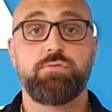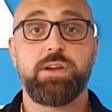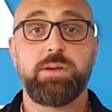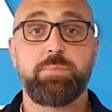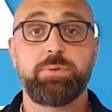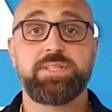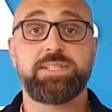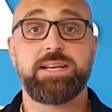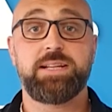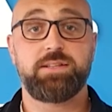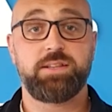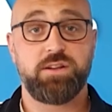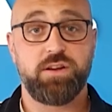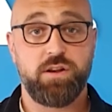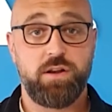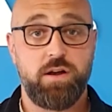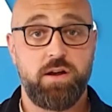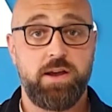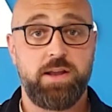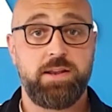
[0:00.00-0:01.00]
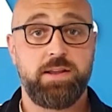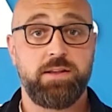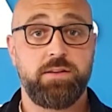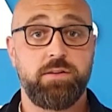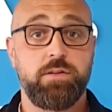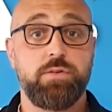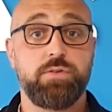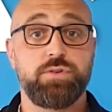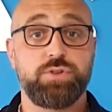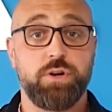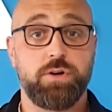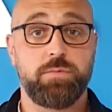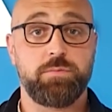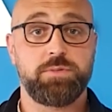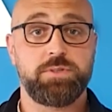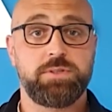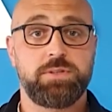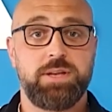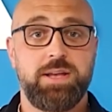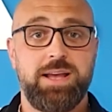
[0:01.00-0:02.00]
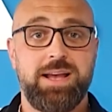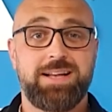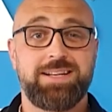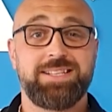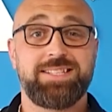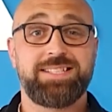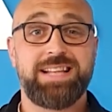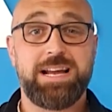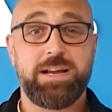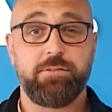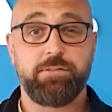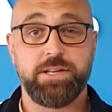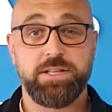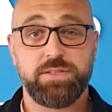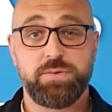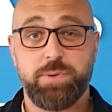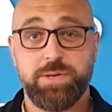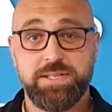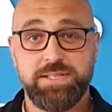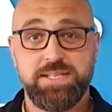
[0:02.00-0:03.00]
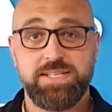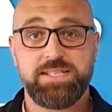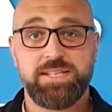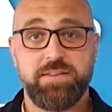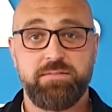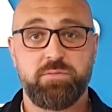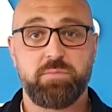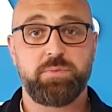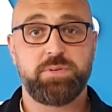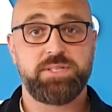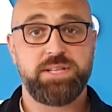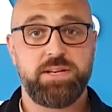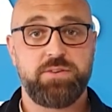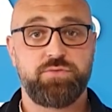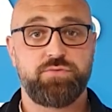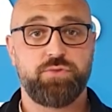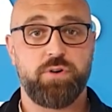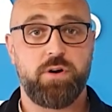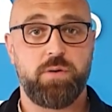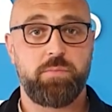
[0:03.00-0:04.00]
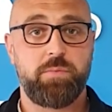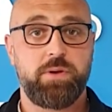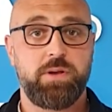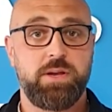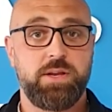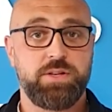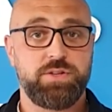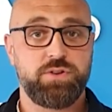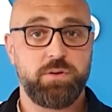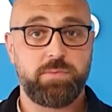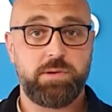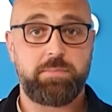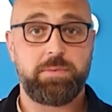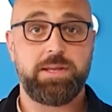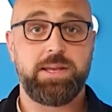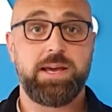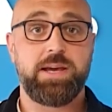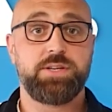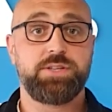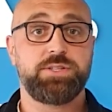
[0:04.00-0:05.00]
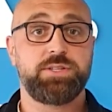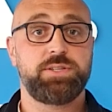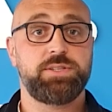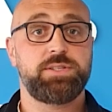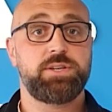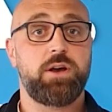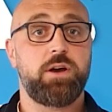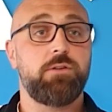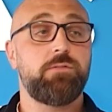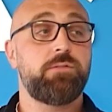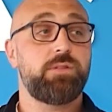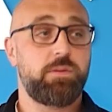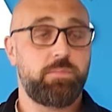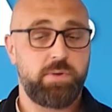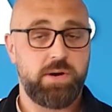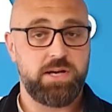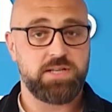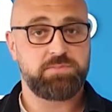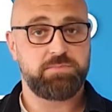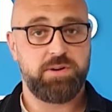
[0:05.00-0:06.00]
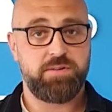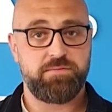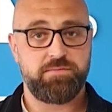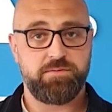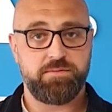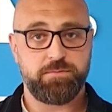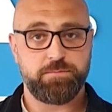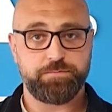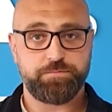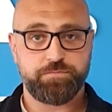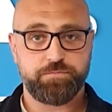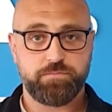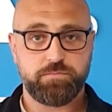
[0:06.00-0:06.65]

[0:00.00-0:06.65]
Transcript: 3% decline in new jobs and a staggering 27% drop in job applications over the past month.